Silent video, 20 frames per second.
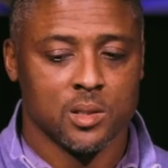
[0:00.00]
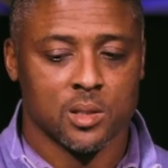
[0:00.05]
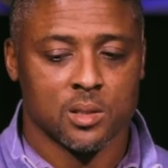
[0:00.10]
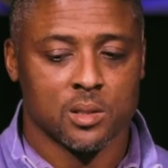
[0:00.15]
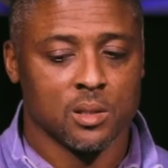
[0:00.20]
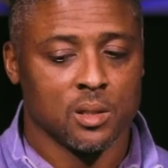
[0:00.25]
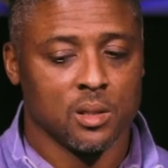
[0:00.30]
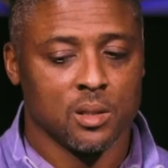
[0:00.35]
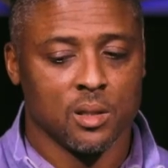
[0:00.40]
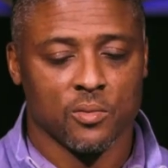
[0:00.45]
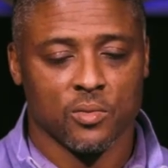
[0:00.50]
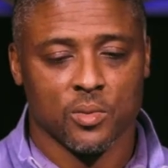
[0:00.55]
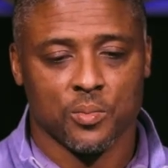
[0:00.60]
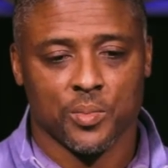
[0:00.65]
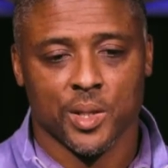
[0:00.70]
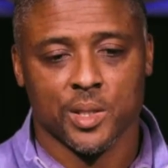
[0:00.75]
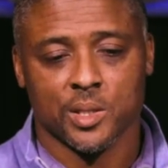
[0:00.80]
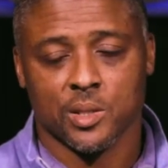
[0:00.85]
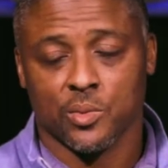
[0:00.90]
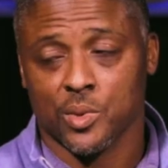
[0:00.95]
just at a
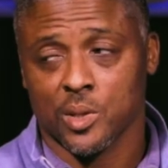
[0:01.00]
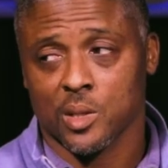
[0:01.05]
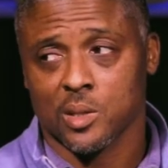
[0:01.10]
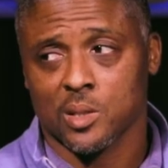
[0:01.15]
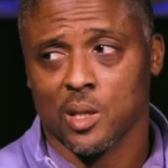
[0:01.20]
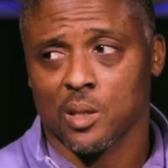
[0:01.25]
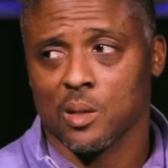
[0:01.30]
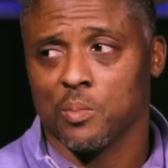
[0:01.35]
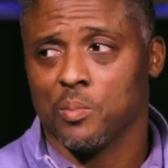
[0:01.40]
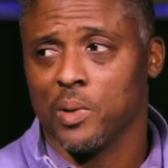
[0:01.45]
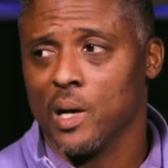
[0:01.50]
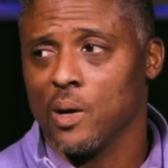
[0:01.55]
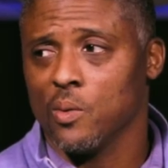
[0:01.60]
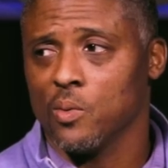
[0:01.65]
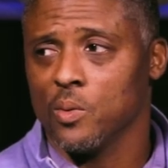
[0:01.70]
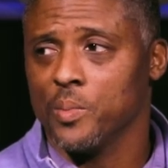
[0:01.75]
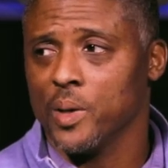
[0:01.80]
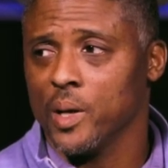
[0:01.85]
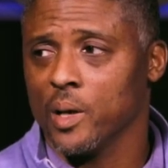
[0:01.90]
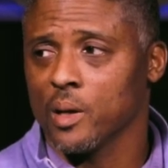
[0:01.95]
different place. I wanted to take the
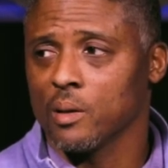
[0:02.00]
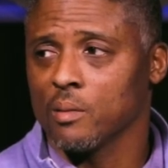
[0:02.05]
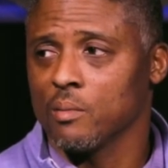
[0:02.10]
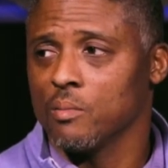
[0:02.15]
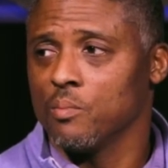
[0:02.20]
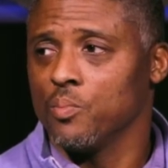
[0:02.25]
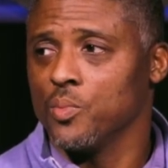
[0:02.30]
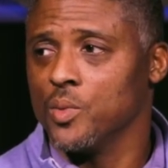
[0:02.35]
power back,